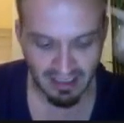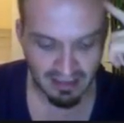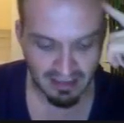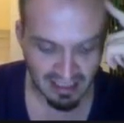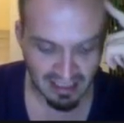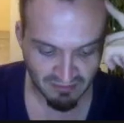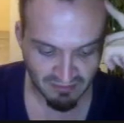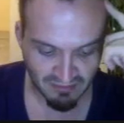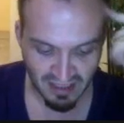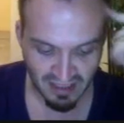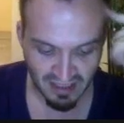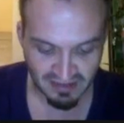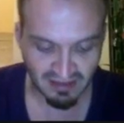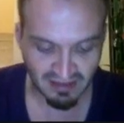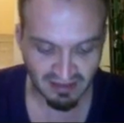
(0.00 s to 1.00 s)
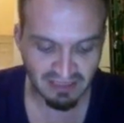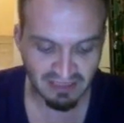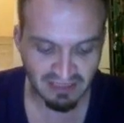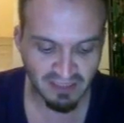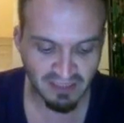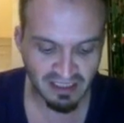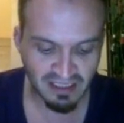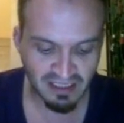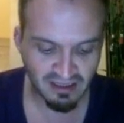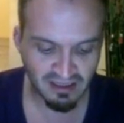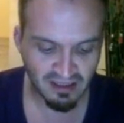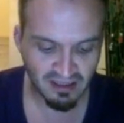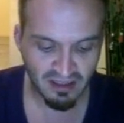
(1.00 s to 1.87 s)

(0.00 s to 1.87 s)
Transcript: and it's leaving